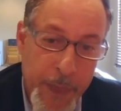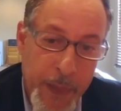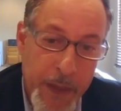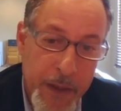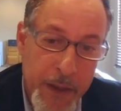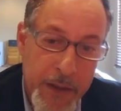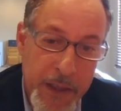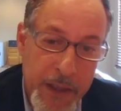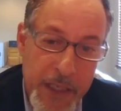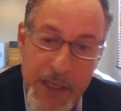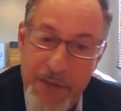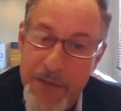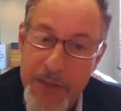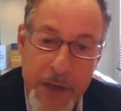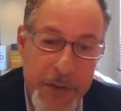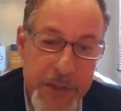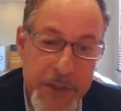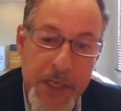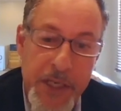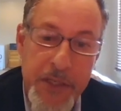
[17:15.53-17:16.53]
even though
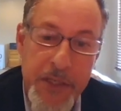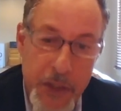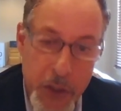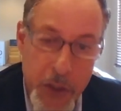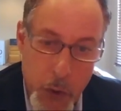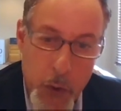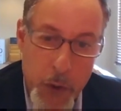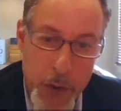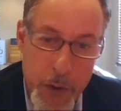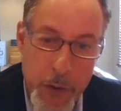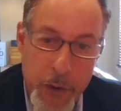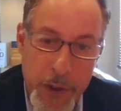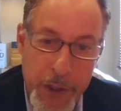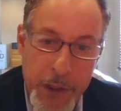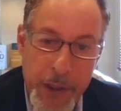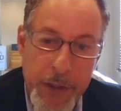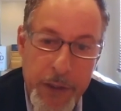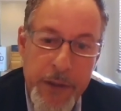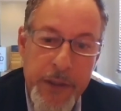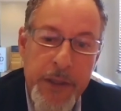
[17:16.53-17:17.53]
it's under court
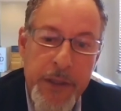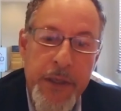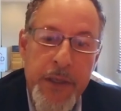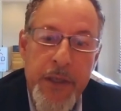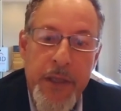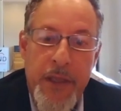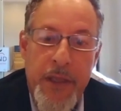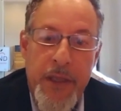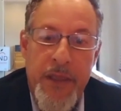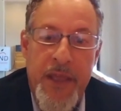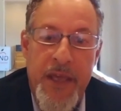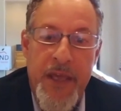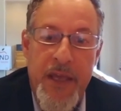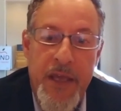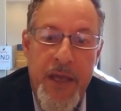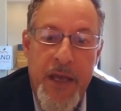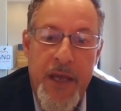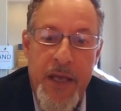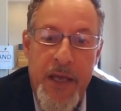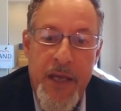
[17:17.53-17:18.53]
order.
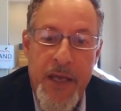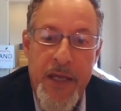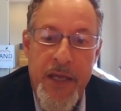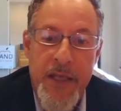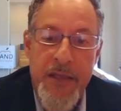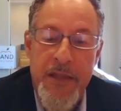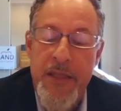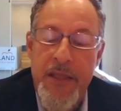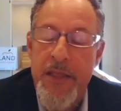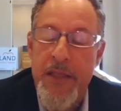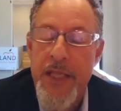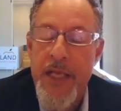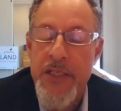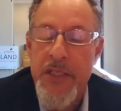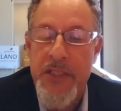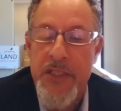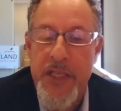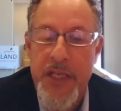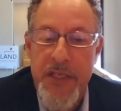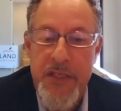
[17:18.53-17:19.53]
The
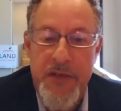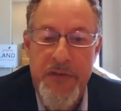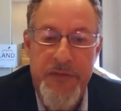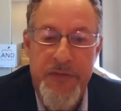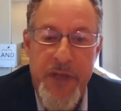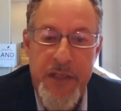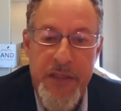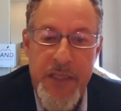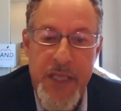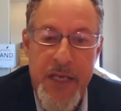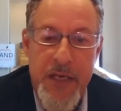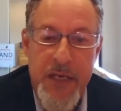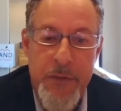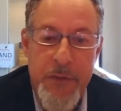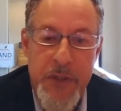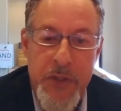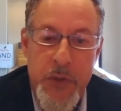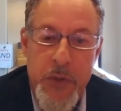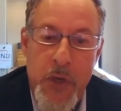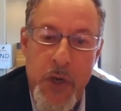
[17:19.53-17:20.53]
legislature felt that it was
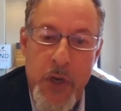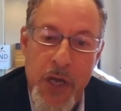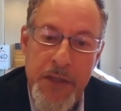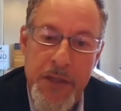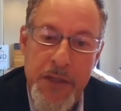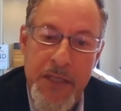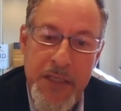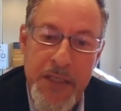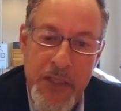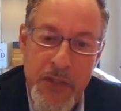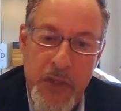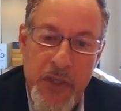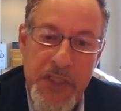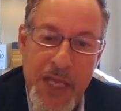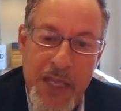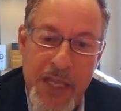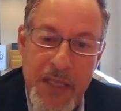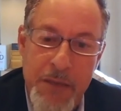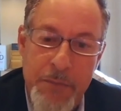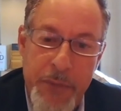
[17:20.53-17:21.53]
wrong that districts
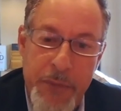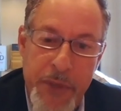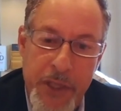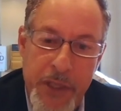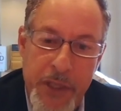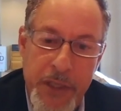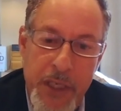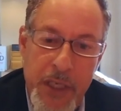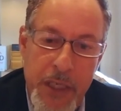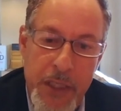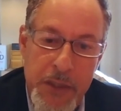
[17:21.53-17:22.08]
had the ability